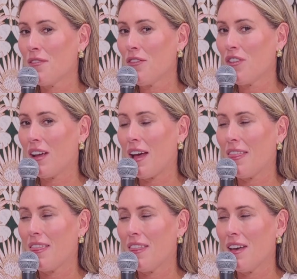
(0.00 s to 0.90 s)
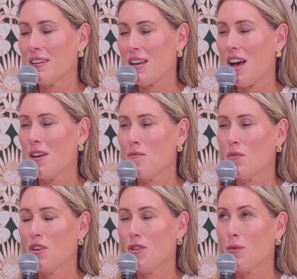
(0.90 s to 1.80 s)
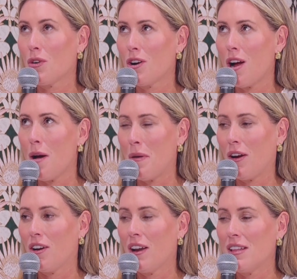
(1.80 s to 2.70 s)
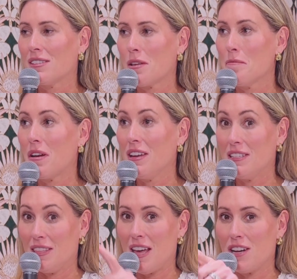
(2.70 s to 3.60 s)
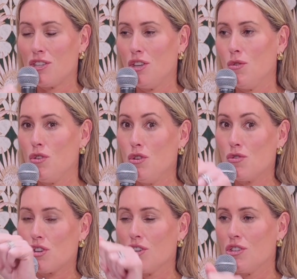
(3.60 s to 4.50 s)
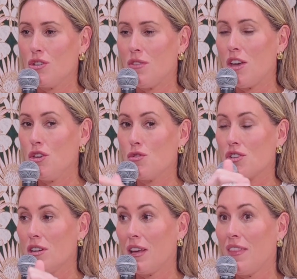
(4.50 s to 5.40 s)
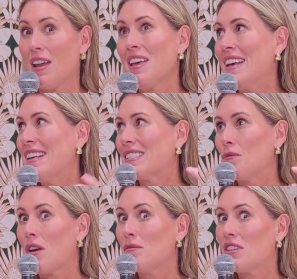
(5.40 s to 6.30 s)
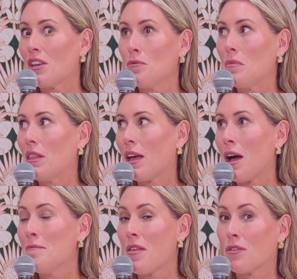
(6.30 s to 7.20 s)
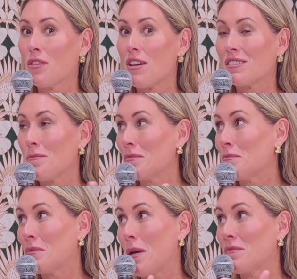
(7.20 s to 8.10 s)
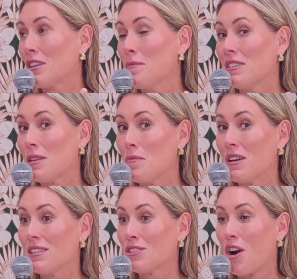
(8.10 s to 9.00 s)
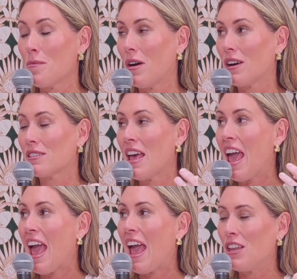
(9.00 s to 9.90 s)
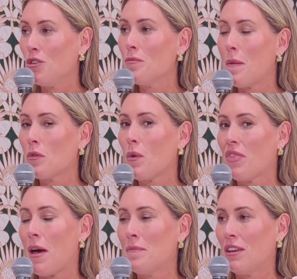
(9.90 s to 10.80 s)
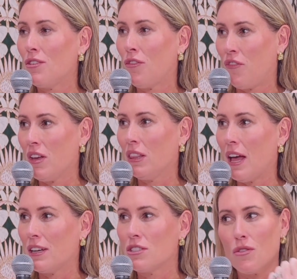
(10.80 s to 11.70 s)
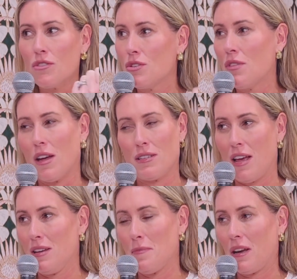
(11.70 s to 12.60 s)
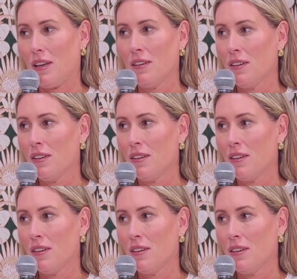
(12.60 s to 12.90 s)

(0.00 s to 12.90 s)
forget a time when you were a parent and somebody did that to you. You shouldn't do that. You shouldn't have done that. Sometimes it can be like a mother-in-law. Sometimes it can be someone at Starbucks. And you remember what that made you feel like. Don't do that to anybody.